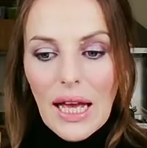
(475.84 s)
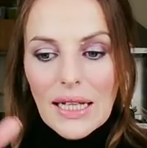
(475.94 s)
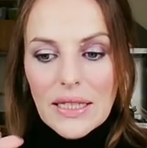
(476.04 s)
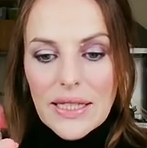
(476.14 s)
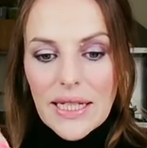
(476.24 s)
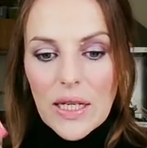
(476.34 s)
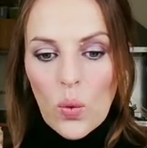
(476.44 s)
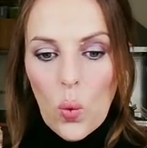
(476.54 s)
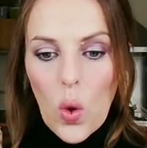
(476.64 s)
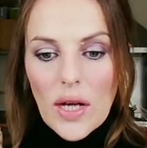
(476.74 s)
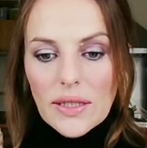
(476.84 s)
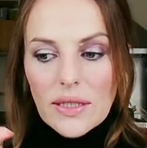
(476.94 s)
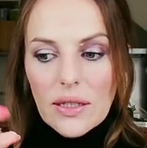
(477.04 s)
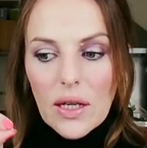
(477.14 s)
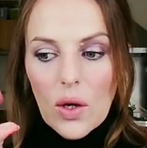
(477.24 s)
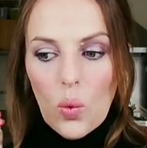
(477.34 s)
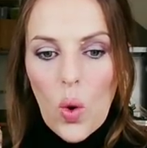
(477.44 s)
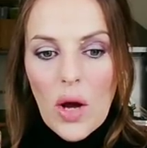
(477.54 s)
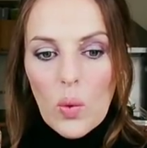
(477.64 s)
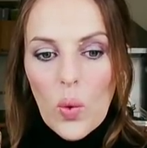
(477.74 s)
And seeing what
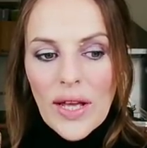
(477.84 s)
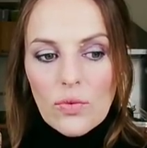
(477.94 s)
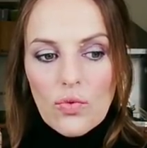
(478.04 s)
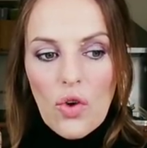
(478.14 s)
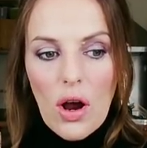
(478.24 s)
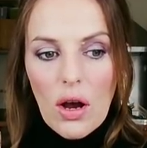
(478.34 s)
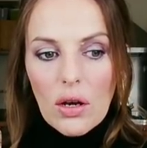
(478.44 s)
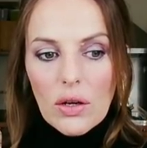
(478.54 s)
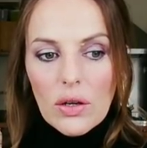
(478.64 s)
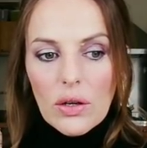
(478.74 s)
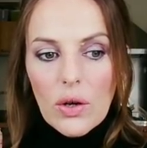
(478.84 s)
went wrong,